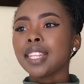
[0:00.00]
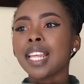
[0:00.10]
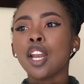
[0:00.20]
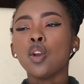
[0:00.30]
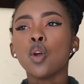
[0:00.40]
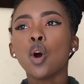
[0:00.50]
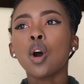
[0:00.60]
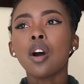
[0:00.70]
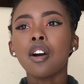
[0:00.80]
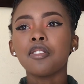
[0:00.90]
the
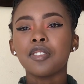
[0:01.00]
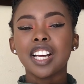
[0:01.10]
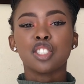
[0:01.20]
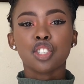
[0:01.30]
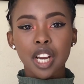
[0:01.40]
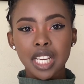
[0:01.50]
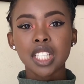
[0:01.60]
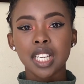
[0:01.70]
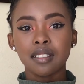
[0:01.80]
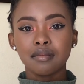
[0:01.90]
law of
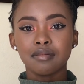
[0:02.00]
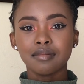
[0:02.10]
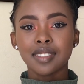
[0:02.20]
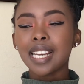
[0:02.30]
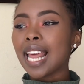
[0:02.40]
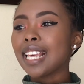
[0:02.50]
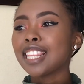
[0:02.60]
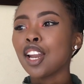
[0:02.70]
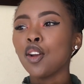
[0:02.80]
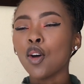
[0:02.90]
attraction, like
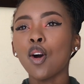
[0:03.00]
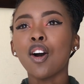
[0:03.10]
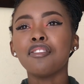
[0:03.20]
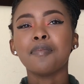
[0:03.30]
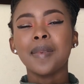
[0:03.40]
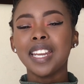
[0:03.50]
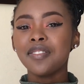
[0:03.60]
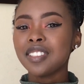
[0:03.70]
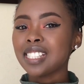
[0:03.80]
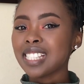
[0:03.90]
the law of
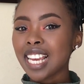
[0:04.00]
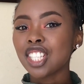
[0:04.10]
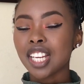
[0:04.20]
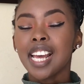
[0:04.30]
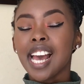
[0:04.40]
manifestation.